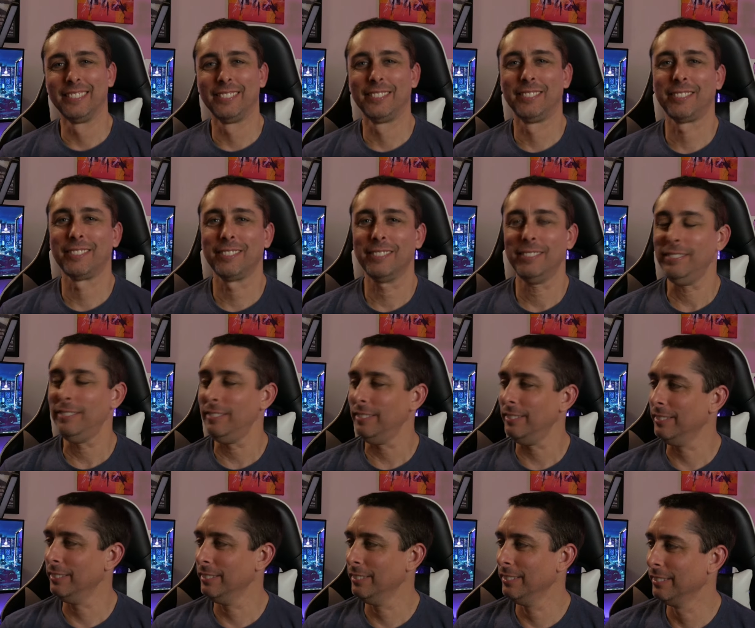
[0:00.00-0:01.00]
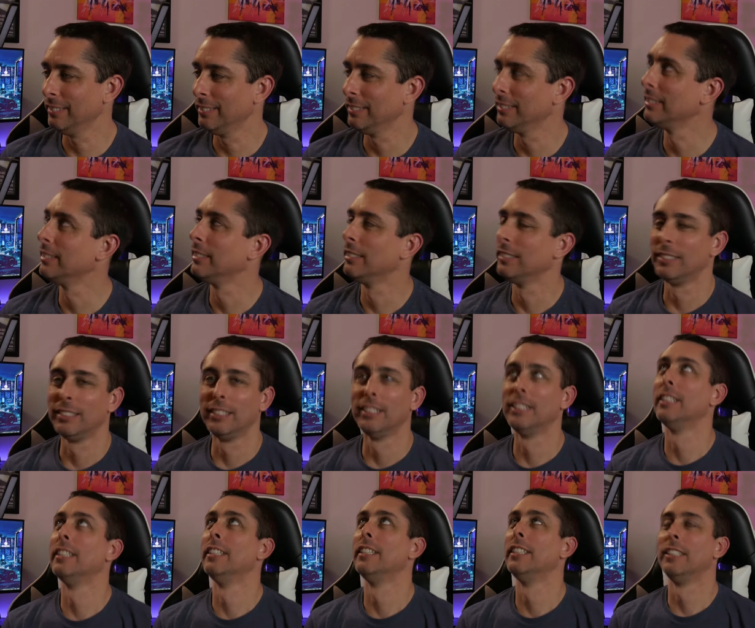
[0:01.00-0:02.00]

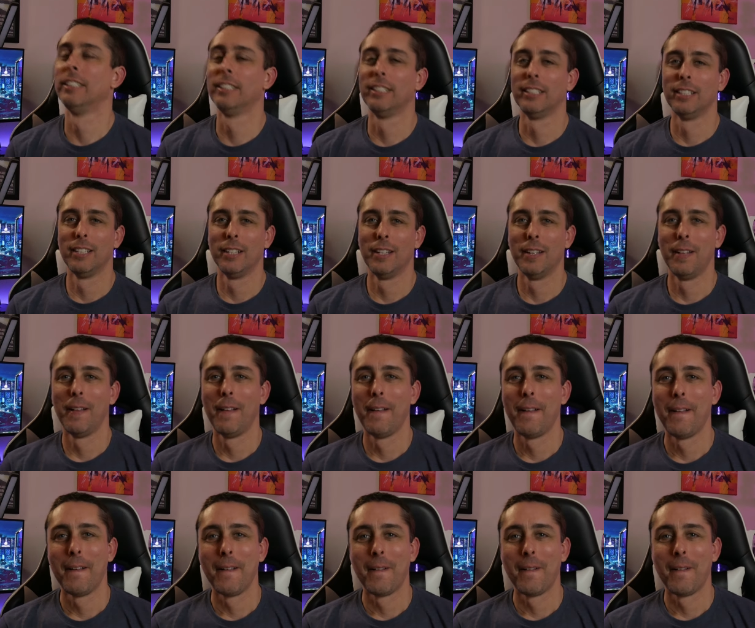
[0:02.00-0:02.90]
(no one is talking)